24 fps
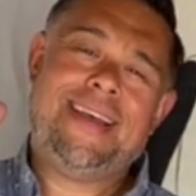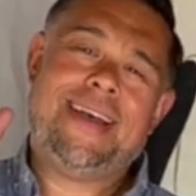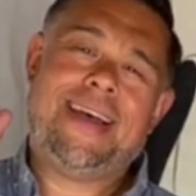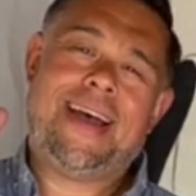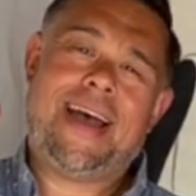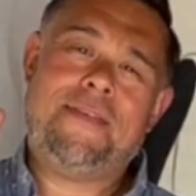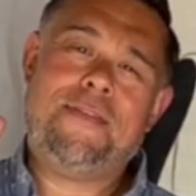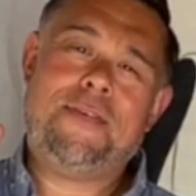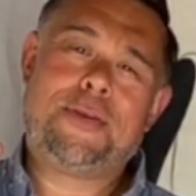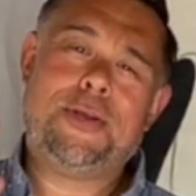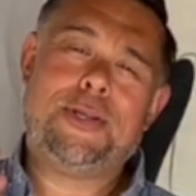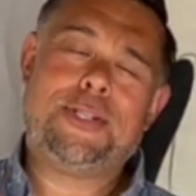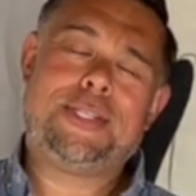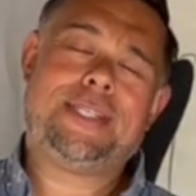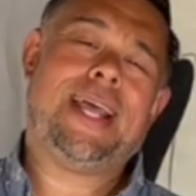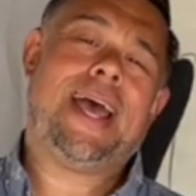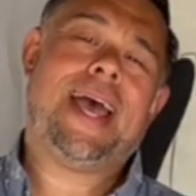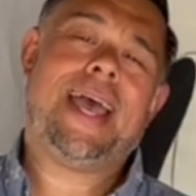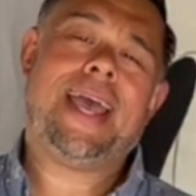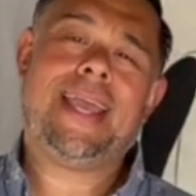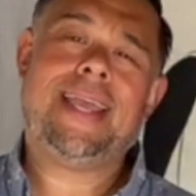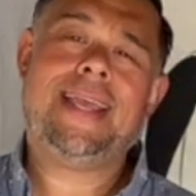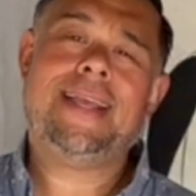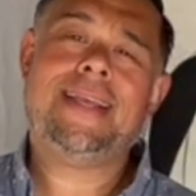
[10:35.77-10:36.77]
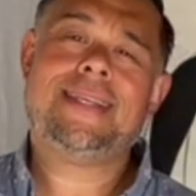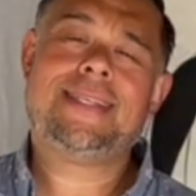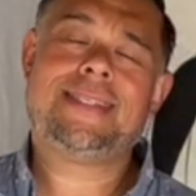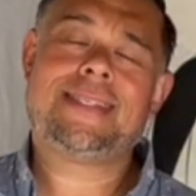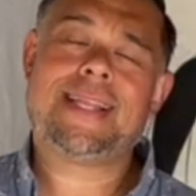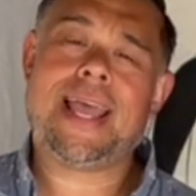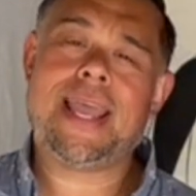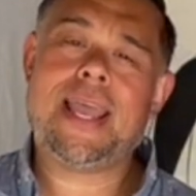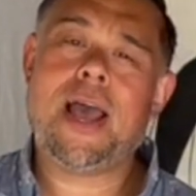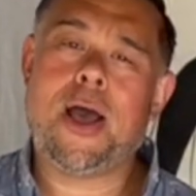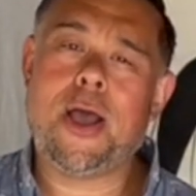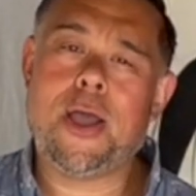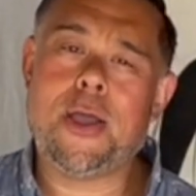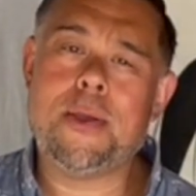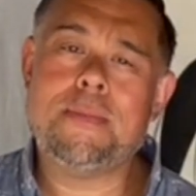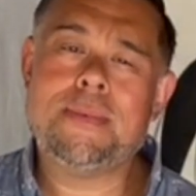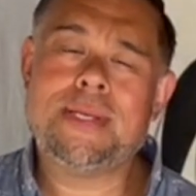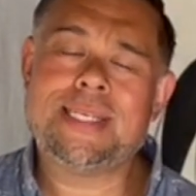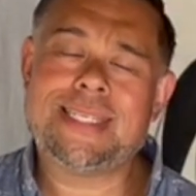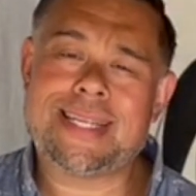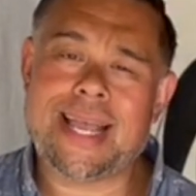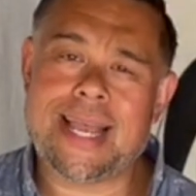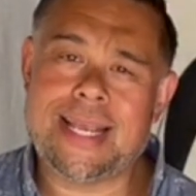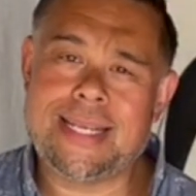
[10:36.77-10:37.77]
Have a good day. Stay home,
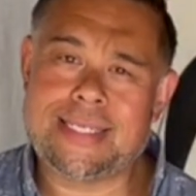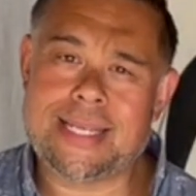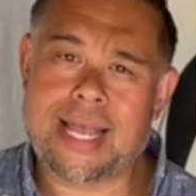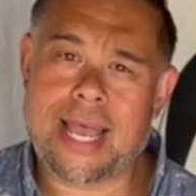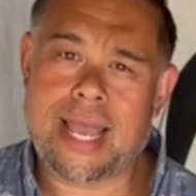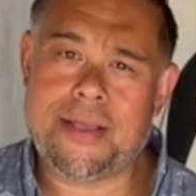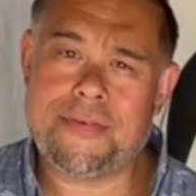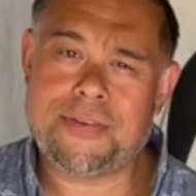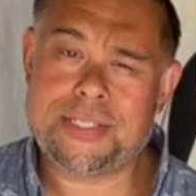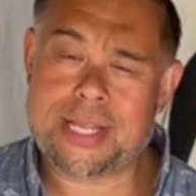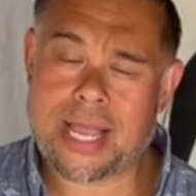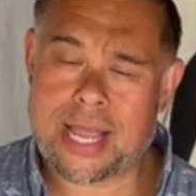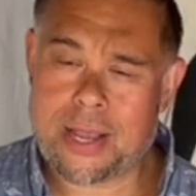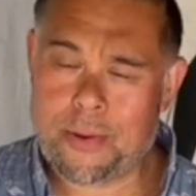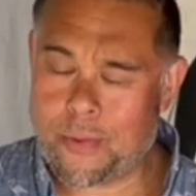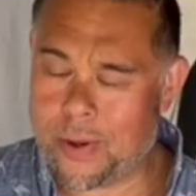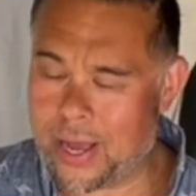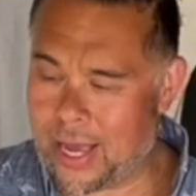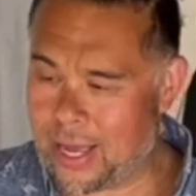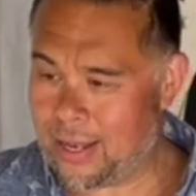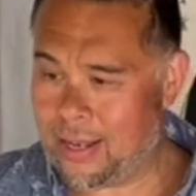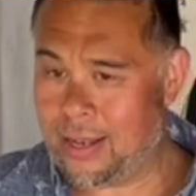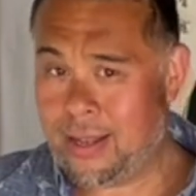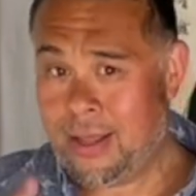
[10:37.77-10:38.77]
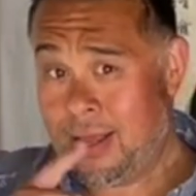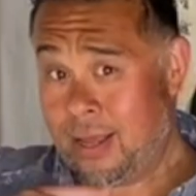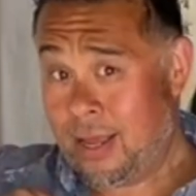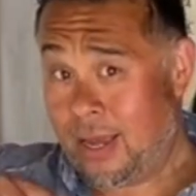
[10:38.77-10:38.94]
stay safe, stay well.